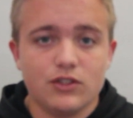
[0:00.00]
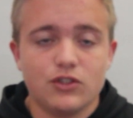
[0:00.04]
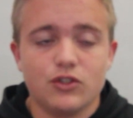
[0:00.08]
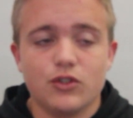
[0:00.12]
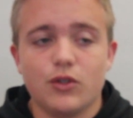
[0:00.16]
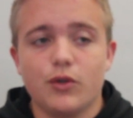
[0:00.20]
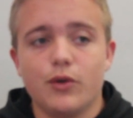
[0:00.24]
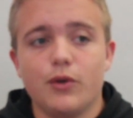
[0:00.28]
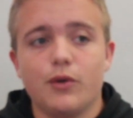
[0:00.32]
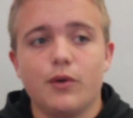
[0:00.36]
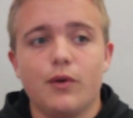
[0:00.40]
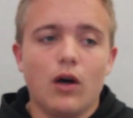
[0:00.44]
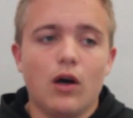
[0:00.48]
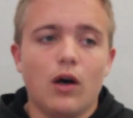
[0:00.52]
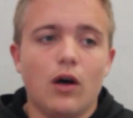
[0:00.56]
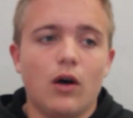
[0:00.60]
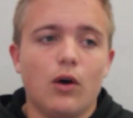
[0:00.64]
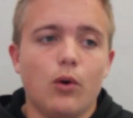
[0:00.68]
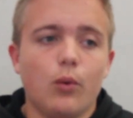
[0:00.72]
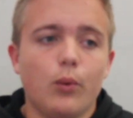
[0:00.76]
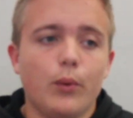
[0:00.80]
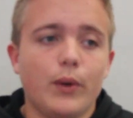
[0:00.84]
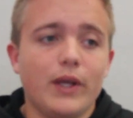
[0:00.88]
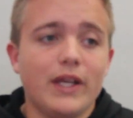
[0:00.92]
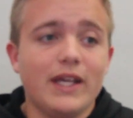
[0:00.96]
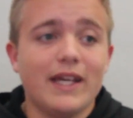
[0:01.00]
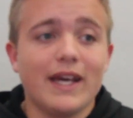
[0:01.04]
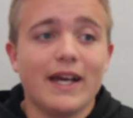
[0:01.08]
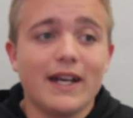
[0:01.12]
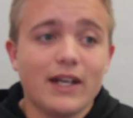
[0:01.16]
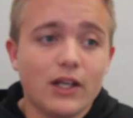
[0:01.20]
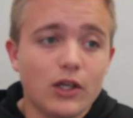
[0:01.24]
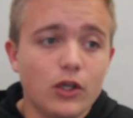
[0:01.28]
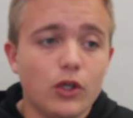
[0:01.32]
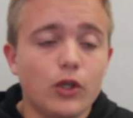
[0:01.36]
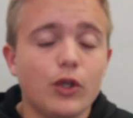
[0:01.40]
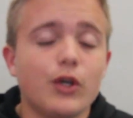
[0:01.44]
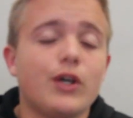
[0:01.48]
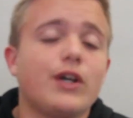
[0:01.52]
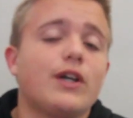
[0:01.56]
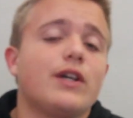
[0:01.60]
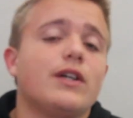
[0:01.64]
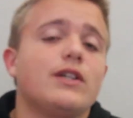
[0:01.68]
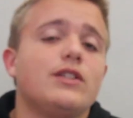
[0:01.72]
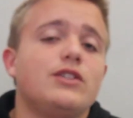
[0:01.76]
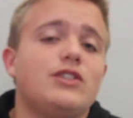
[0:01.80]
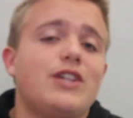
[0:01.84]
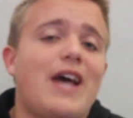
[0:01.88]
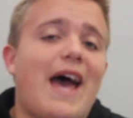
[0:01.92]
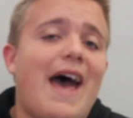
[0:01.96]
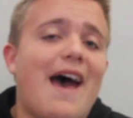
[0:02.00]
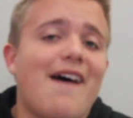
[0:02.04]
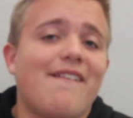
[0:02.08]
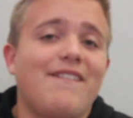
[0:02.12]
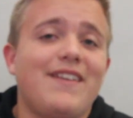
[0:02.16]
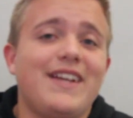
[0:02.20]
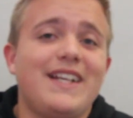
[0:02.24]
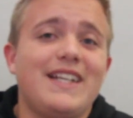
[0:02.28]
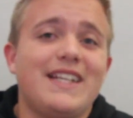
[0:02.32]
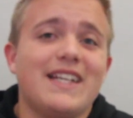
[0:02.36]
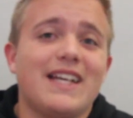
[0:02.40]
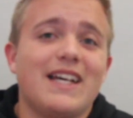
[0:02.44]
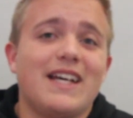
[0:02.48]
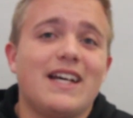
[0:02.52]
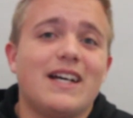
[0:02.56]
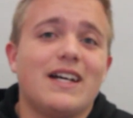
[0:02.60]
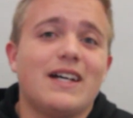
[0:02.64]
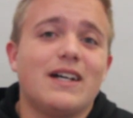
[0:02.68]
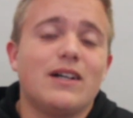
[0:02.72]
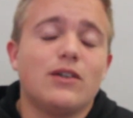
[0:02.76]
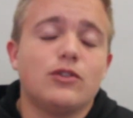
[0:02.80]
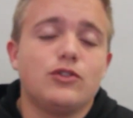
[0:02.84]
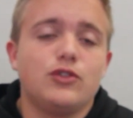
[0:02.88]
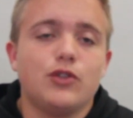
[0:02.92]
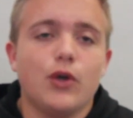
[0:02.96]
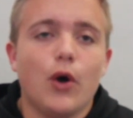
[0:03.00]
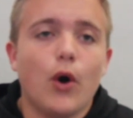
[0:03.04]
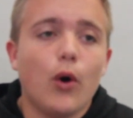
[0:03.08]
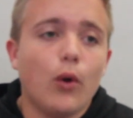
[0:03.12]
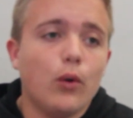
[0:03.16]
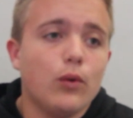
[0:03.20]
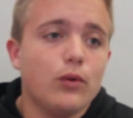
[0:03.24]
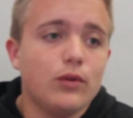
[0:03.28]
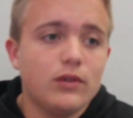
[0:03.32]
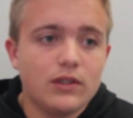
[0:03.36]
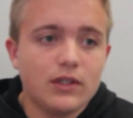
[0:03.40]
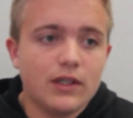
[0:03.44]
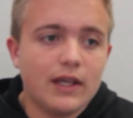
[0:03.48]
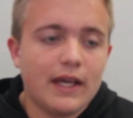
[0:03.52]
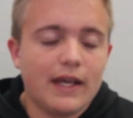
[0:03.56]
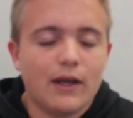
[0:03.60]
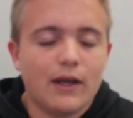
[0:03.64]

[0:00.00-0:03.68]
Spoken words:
So we're gonna look to have it to hold